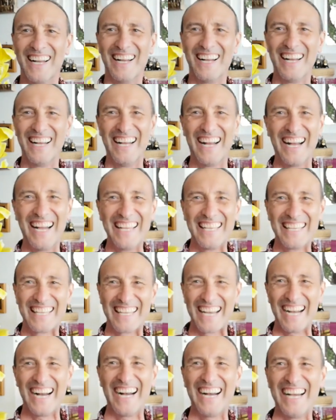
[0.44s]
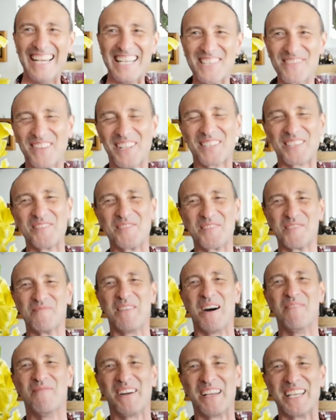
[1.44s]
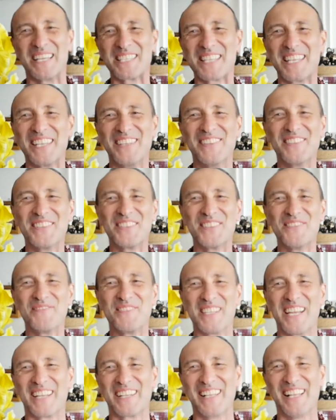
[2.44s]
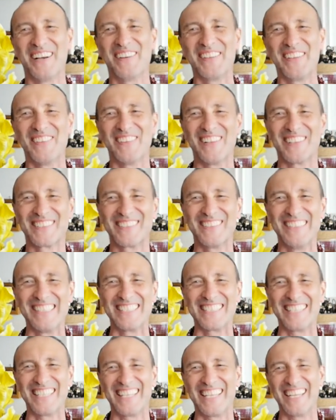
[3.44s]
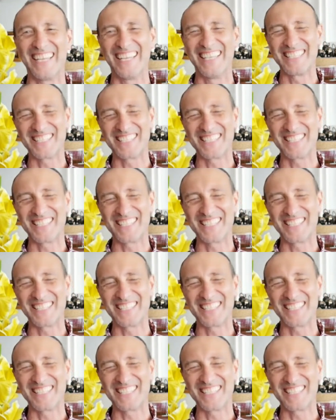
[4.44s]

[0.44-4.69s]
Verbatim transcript: Hi guys, welcome to Mark Bajerski YouTube channel. How you all doing today?